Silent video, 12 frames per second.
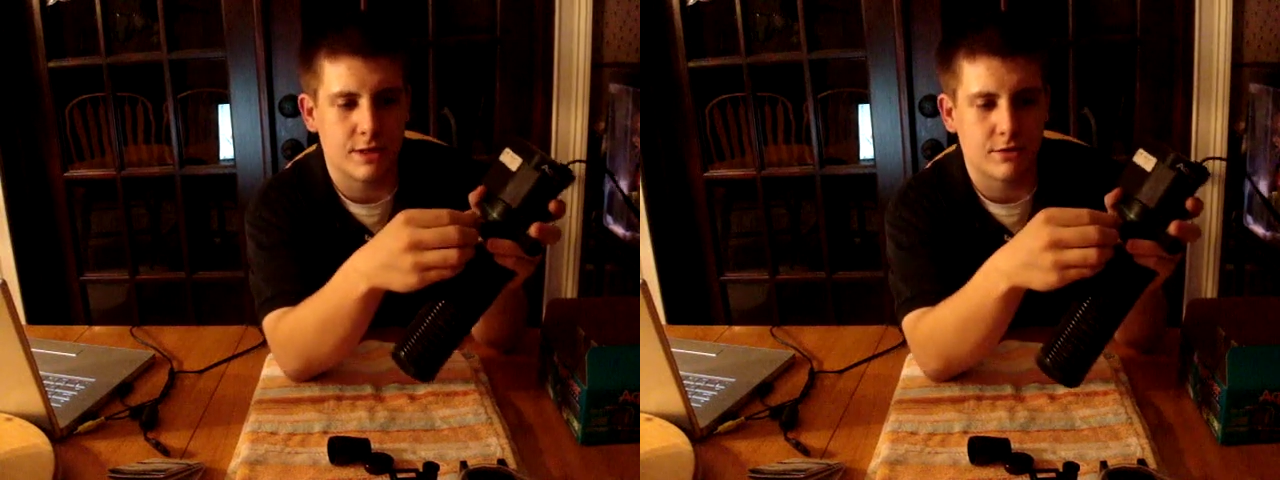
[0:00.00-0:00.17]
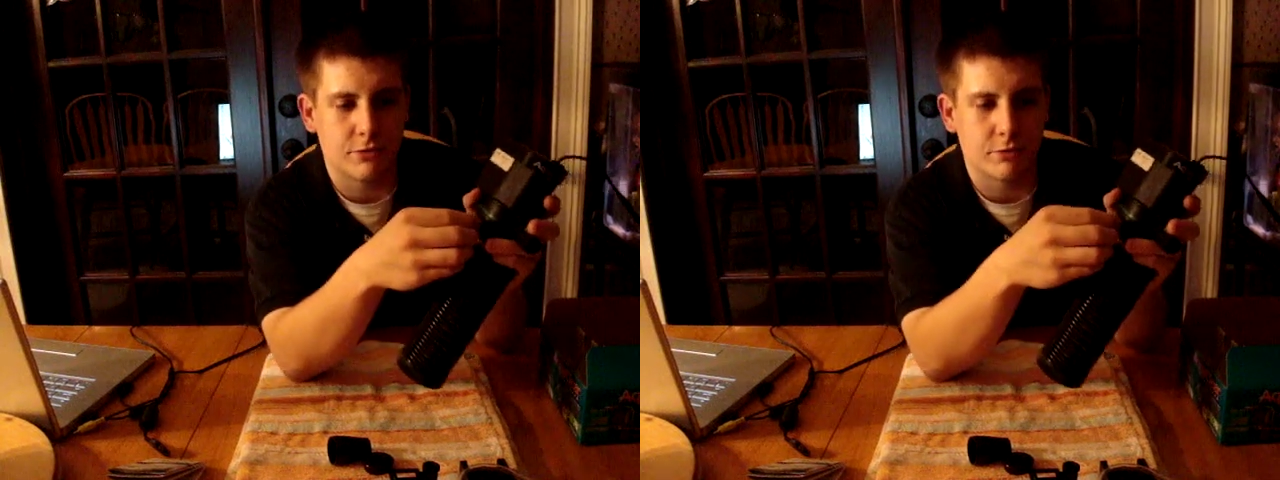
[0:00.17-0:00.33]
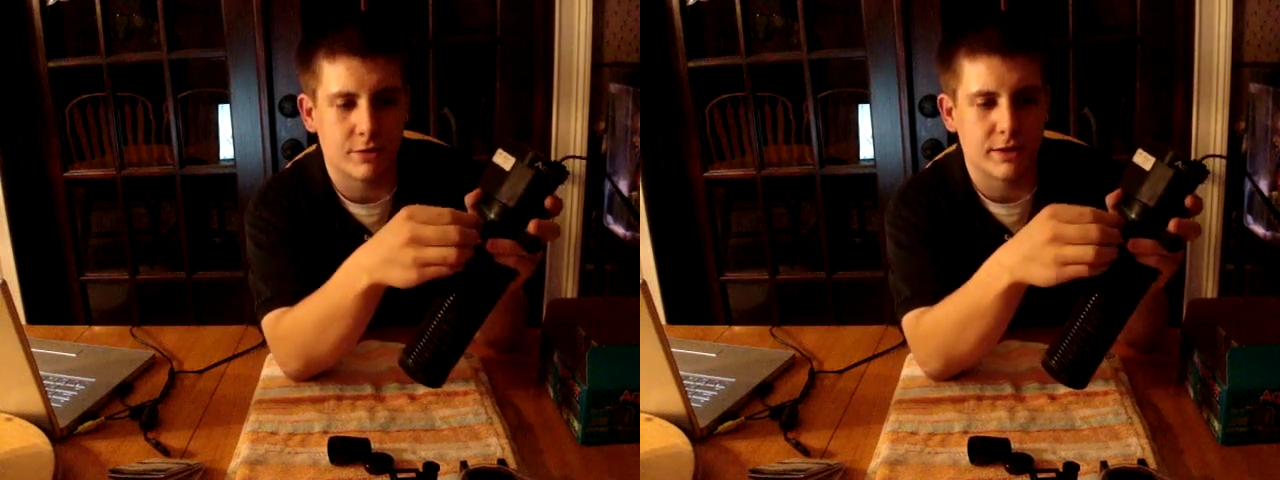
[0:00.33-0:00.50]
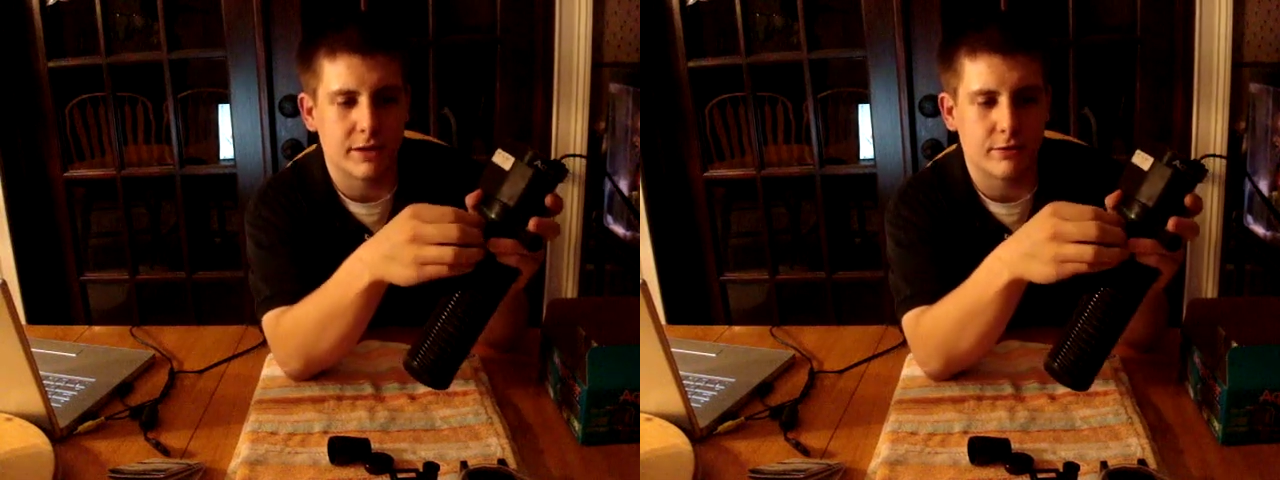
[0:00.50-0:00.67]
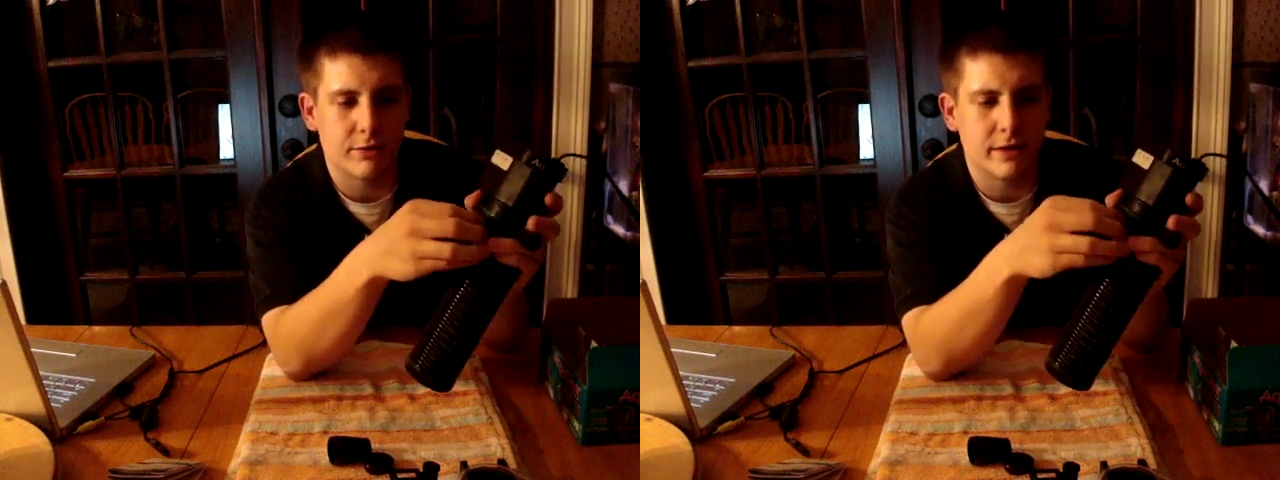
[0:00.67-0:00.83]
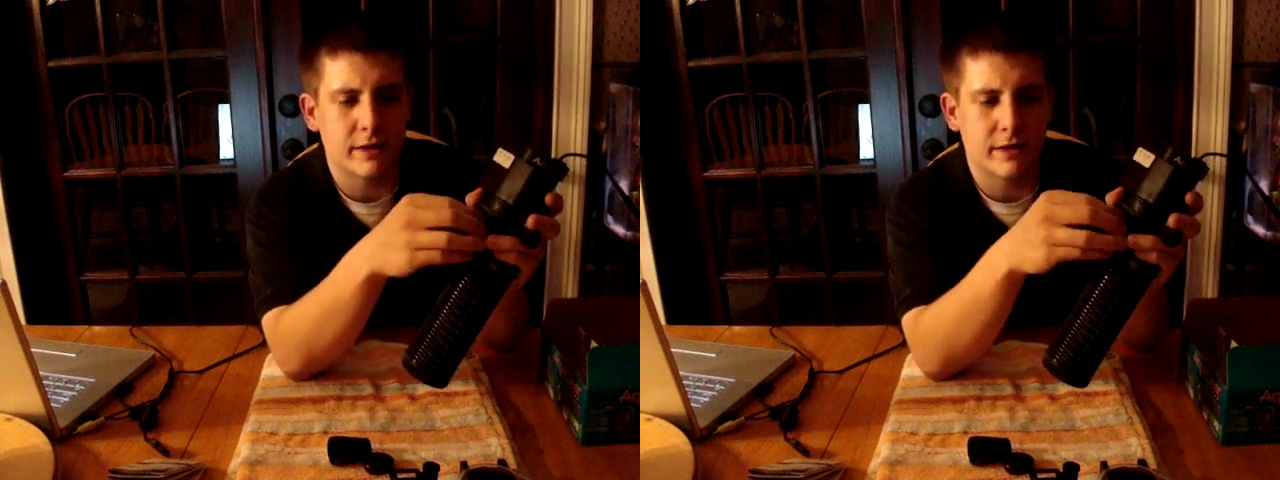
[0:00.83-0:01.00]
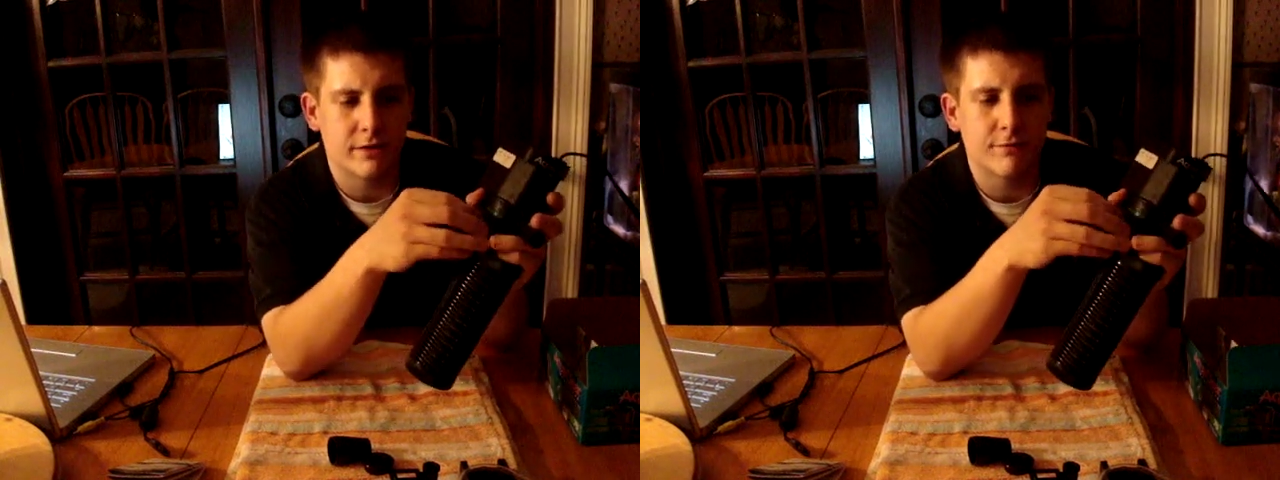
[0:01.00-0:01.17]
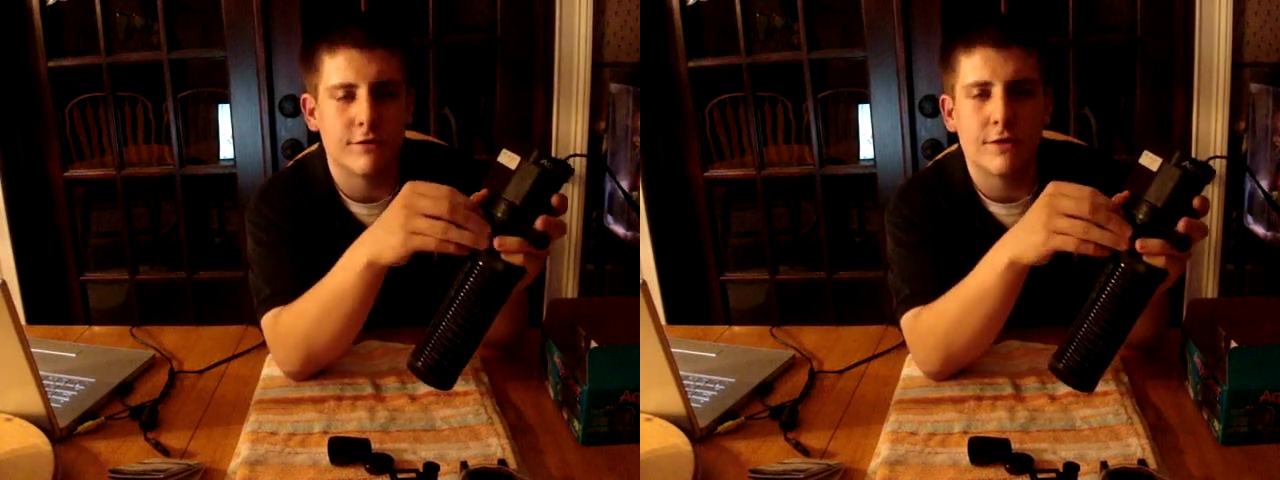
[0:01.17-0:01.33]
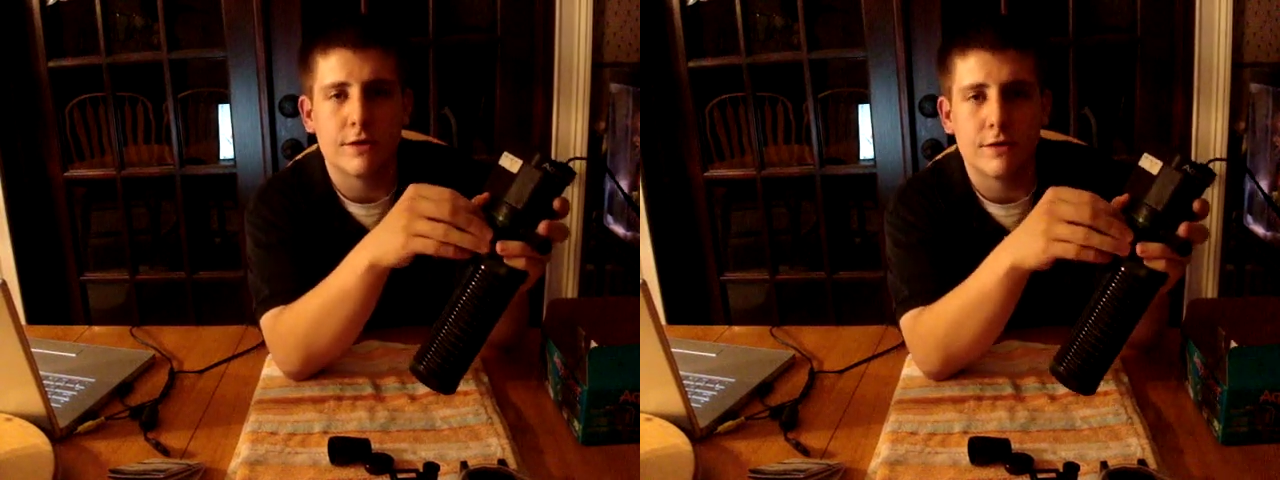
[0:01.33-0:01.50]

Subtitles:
yellow one. They only have